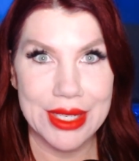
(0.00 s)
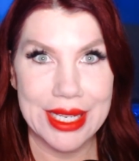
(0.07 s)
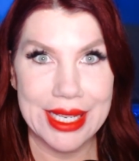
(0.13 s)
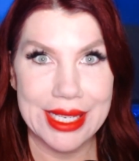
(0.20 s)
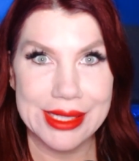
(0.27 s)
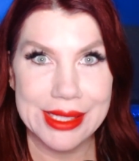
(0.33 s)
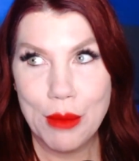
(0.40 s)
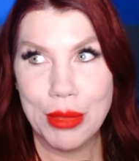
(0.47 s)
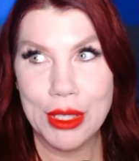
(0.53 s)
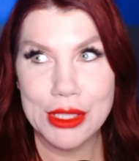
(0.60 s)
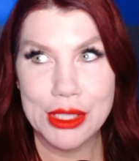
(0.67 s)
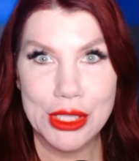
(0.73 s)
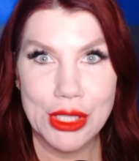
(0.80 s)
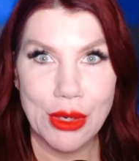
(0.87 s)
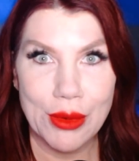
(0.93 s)
days
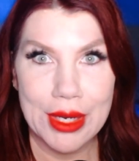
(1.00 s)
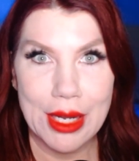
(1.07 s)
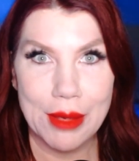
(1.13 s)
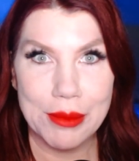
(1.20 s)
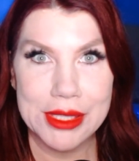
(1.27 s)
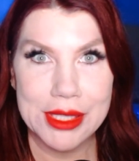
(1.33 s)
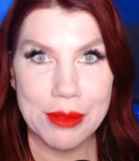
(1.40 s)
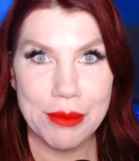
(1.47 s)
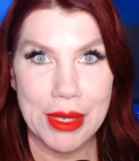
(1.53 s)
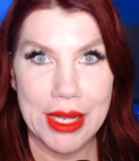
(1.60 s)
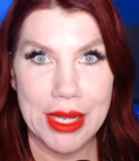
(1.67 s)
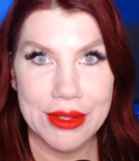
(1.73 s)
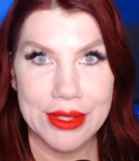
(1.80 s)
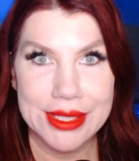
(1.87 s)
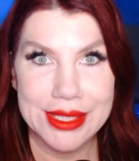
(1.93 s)
plus showing up as a
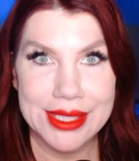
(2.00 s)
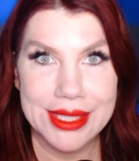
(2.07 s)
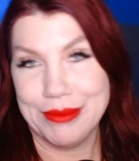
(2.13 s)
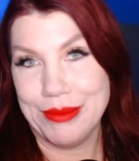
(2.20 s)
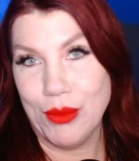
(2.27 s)
parent